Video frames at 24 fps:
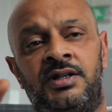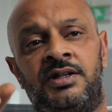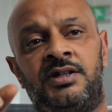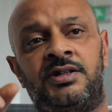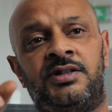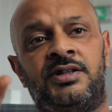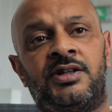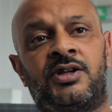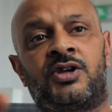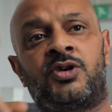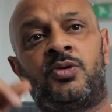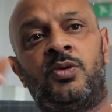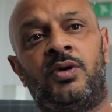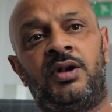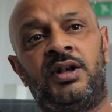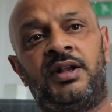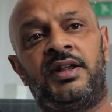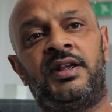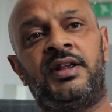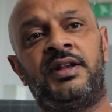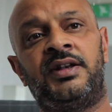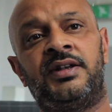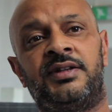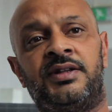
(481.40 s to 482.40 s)
the
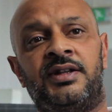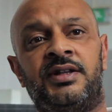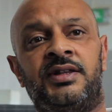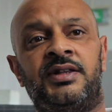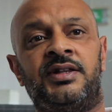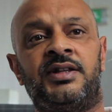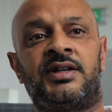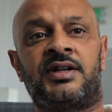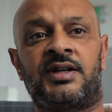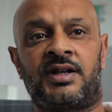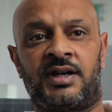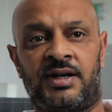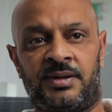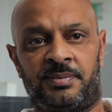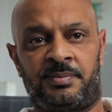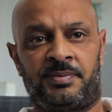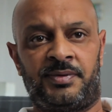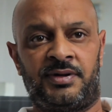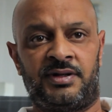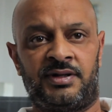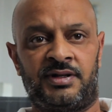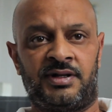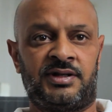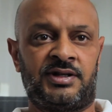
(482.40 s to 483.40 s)
quilting, then the
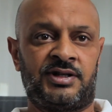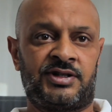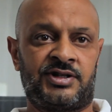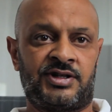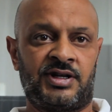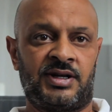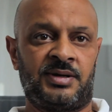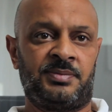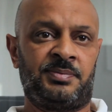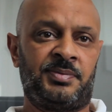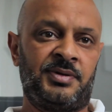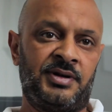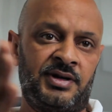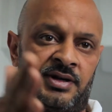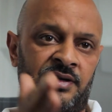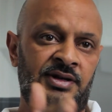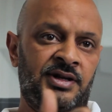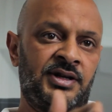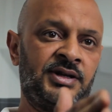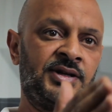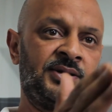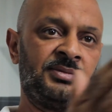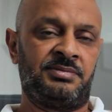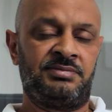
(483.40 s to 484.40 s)
clipping, then the taping, and
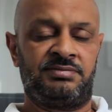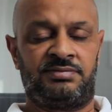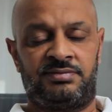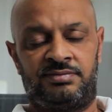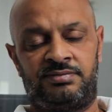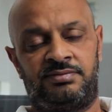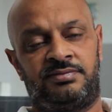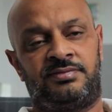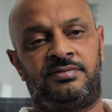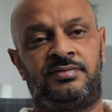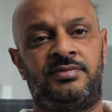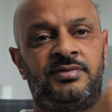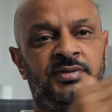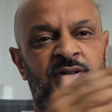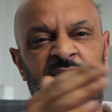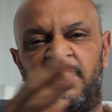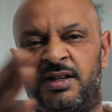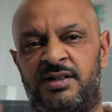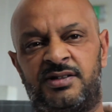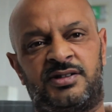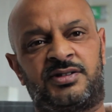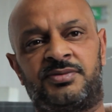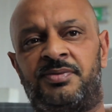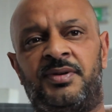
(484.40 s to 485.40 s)
then
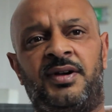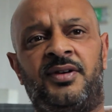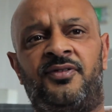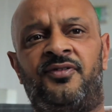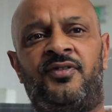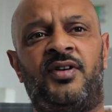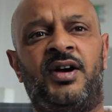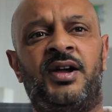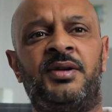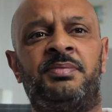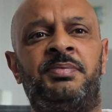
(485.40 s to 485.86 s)
there's about 5